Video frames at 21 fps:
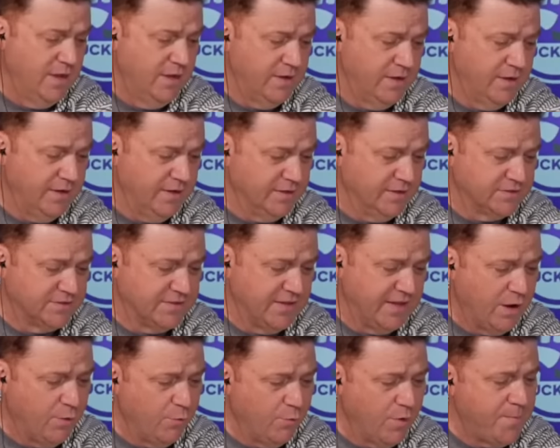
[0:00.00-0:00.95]
as they
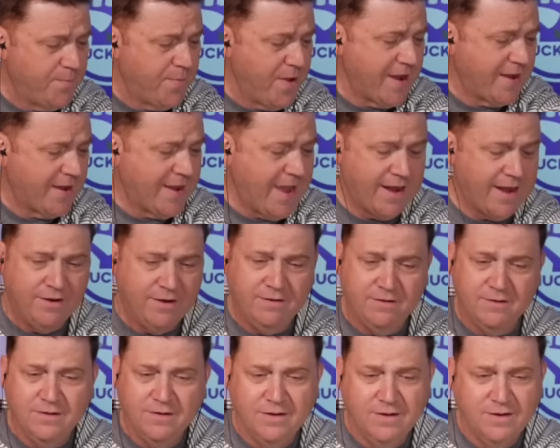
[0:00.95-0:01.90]
get right back at it.
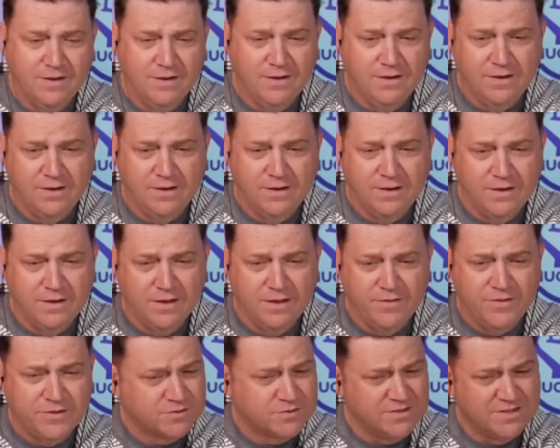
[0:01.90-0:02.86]

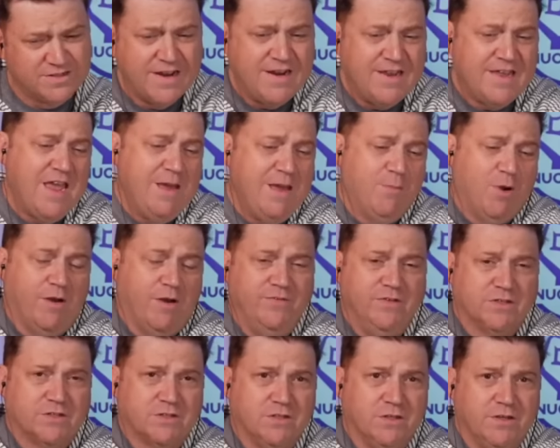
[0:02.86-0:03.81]
This is a tight game,
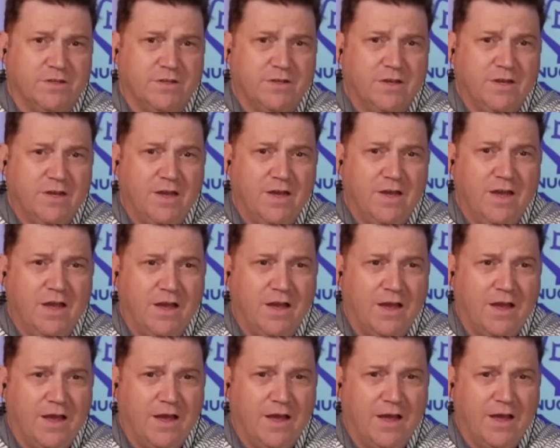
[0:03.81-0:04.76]
obviously.
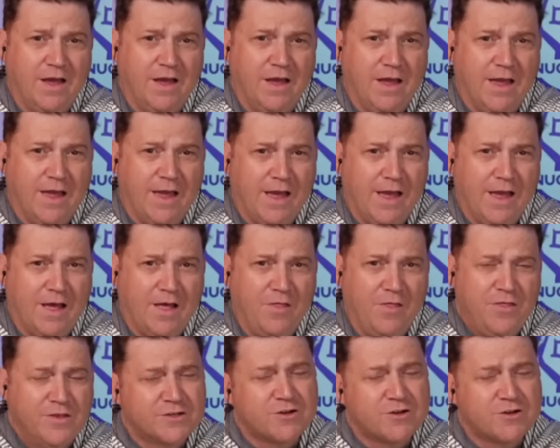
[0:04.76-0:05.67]
This